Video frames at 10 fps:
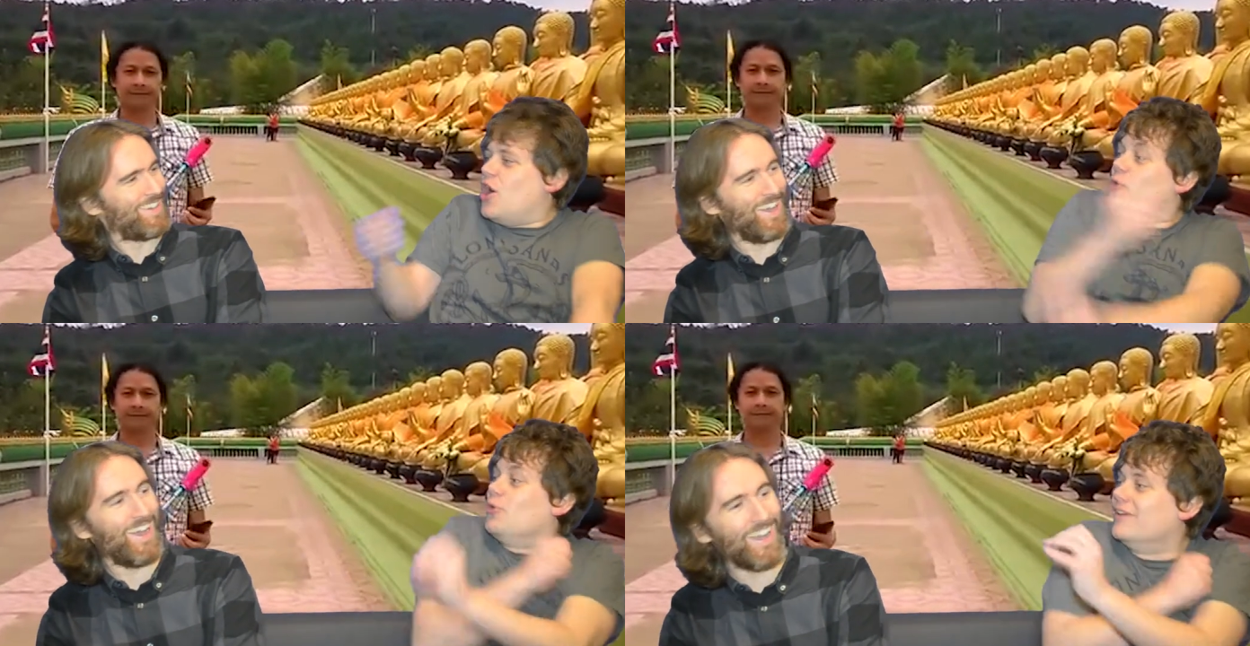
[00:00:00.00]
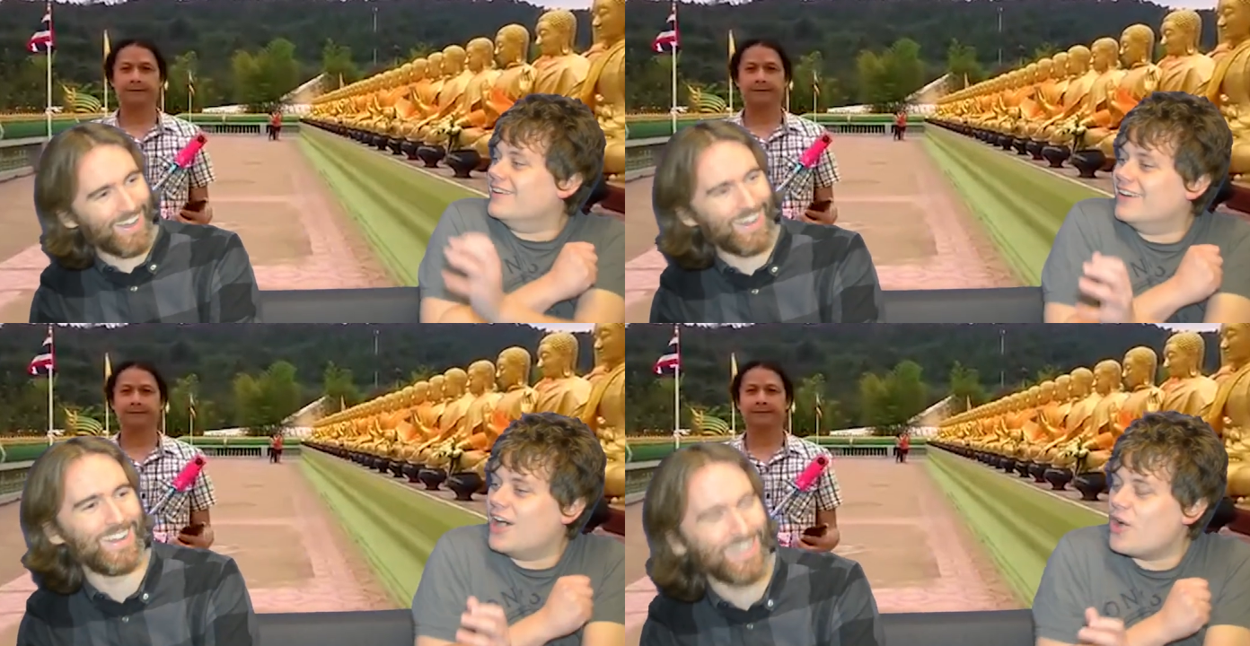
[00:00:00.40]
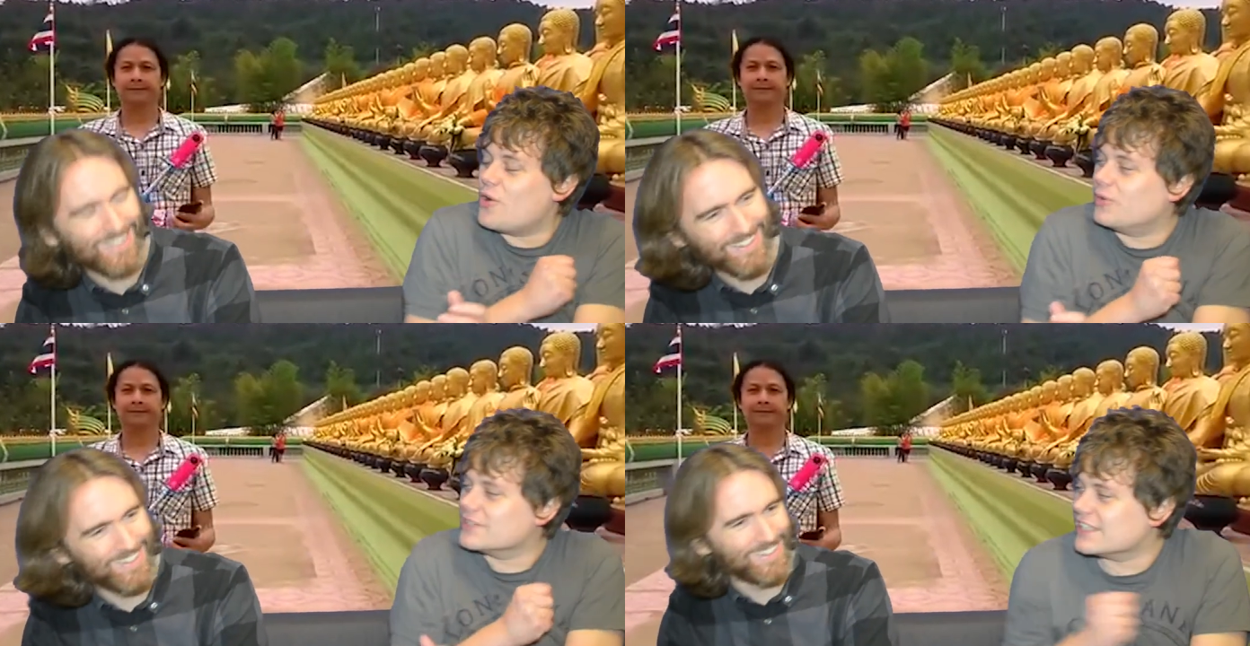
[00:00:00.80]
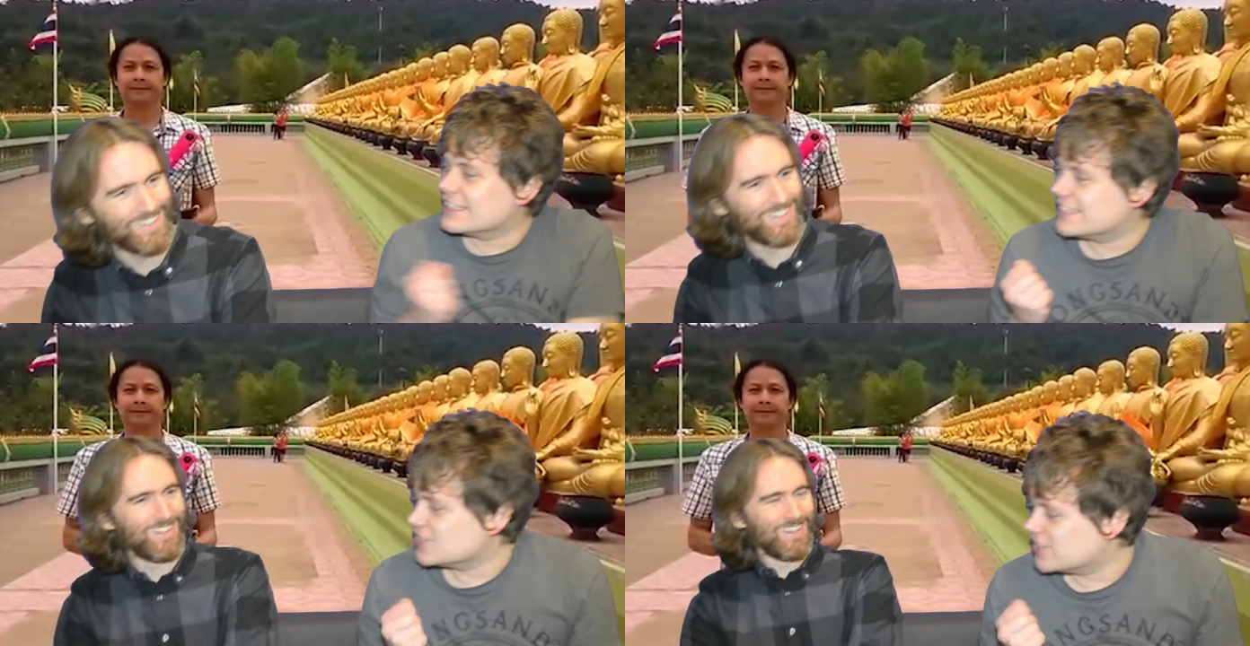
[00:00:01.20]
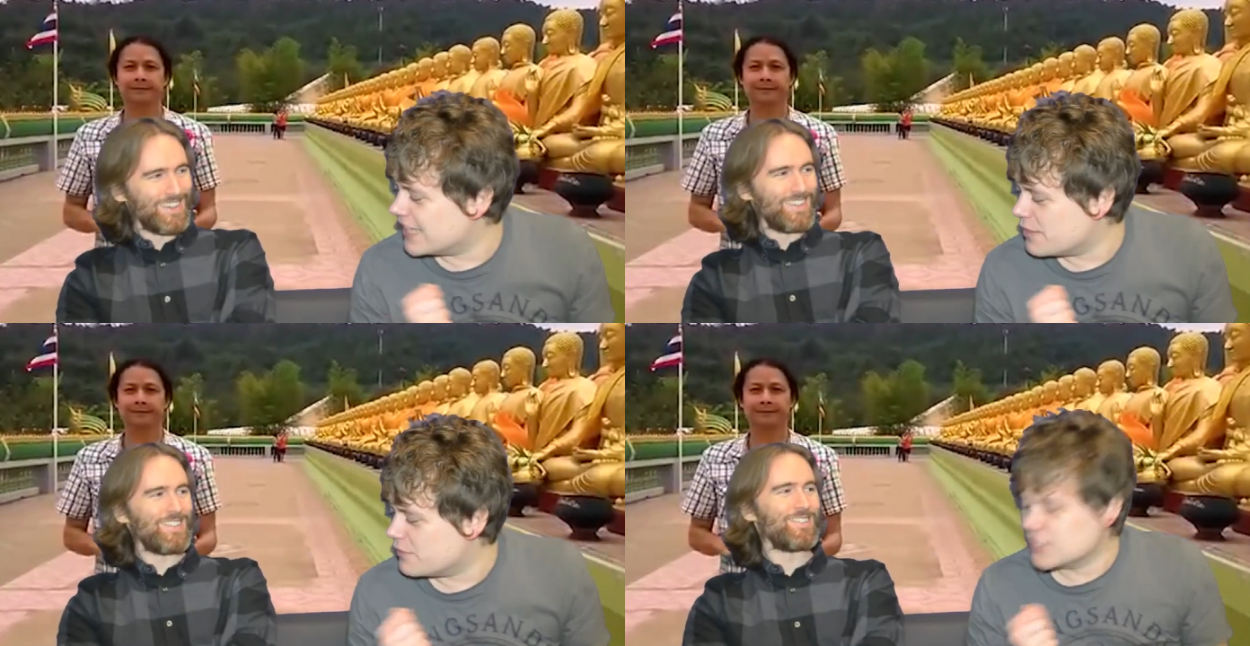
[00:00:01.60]
Speaker 1: Oh, oh, did I touch you
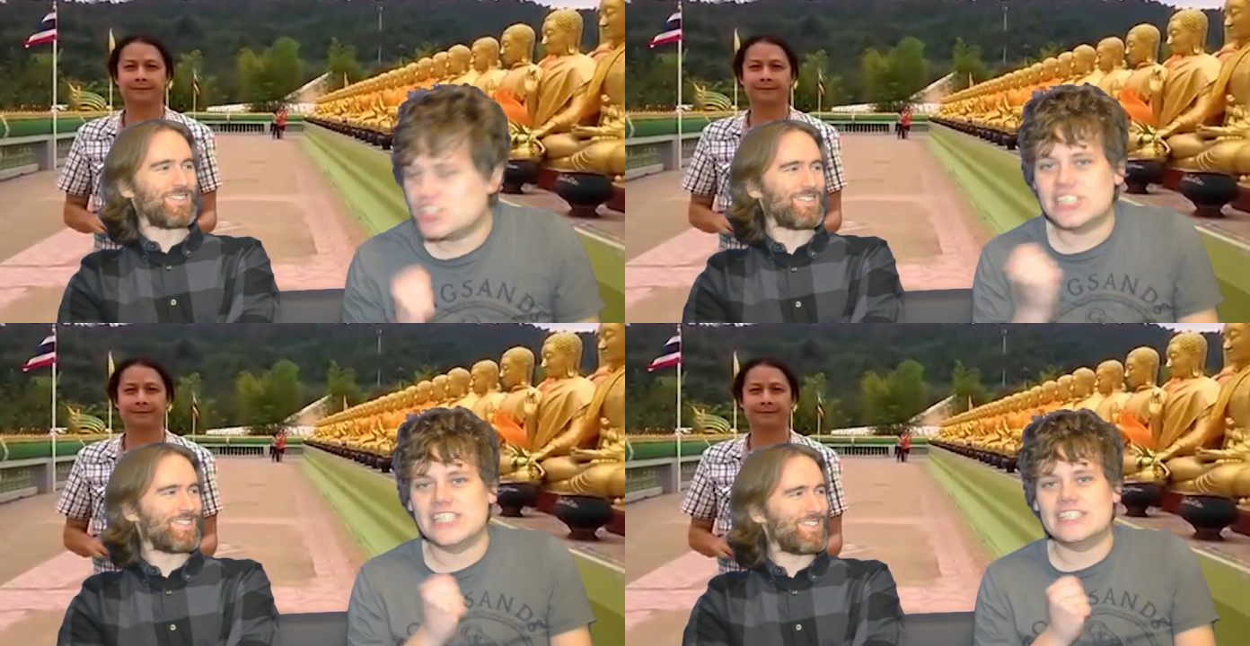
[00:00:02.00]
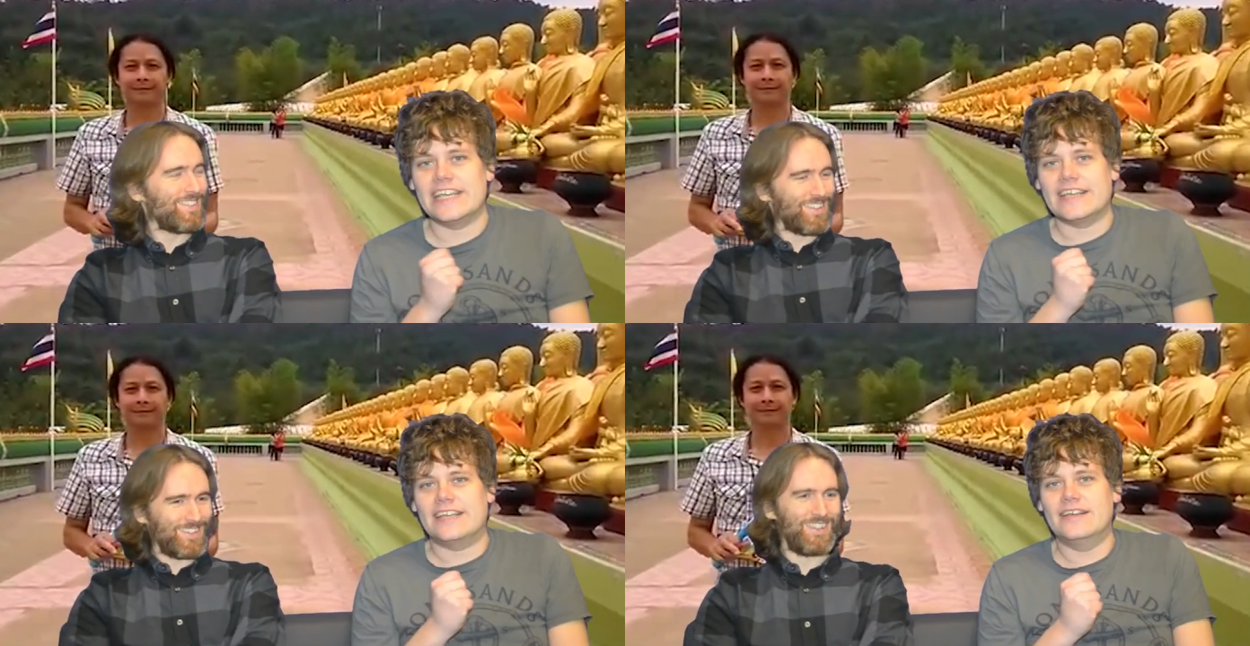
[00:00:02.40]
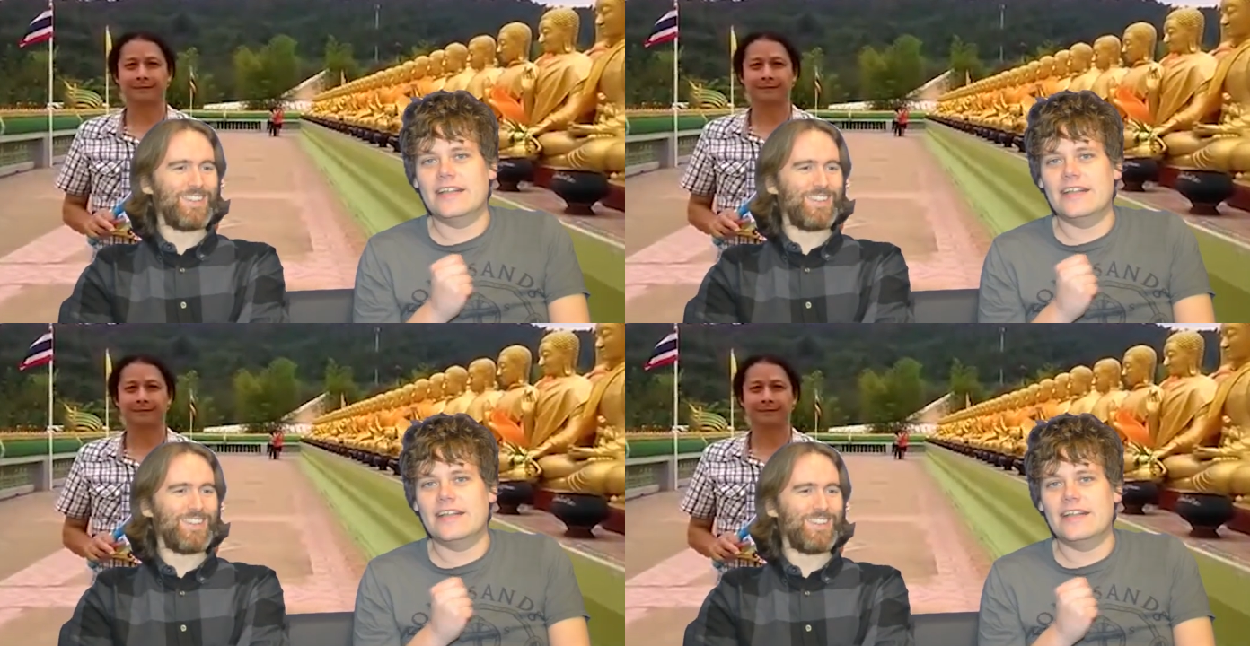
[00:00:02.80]
there with your shitty stick?